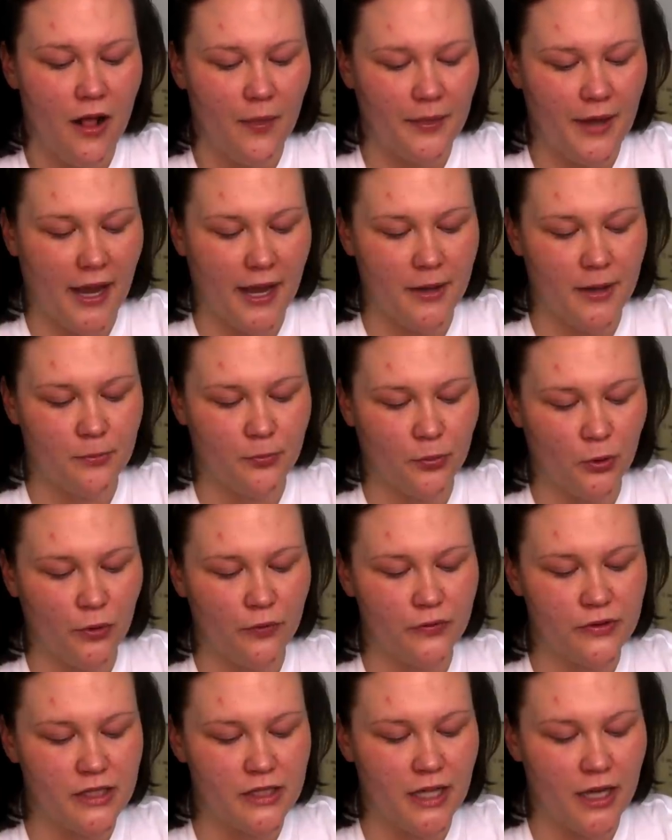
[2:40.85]
that
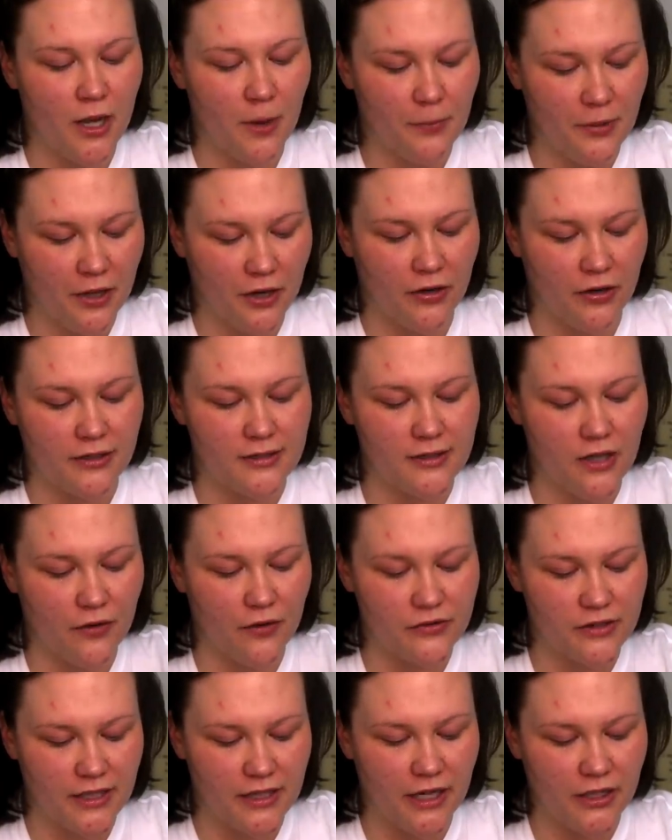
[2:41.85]
improves the appearance
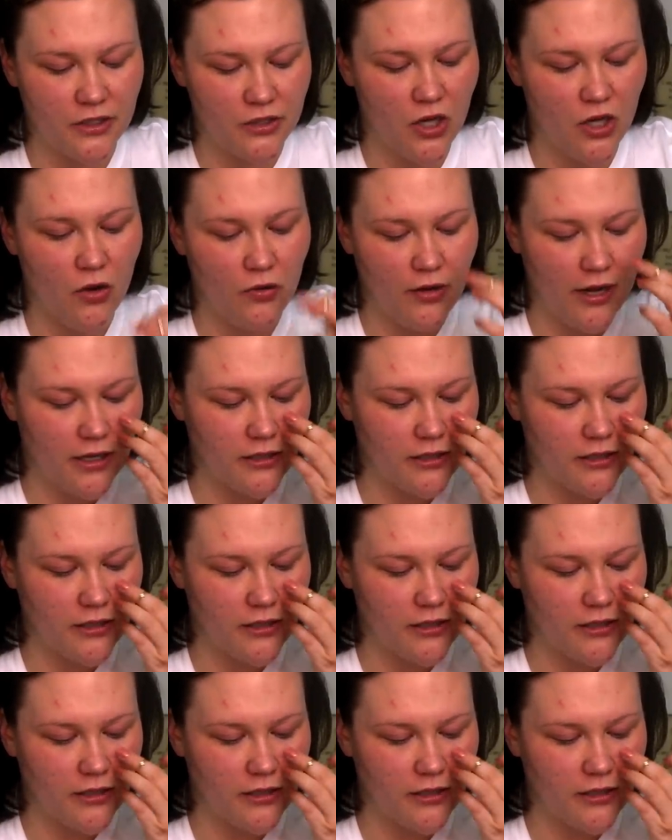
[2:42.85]
of skin tone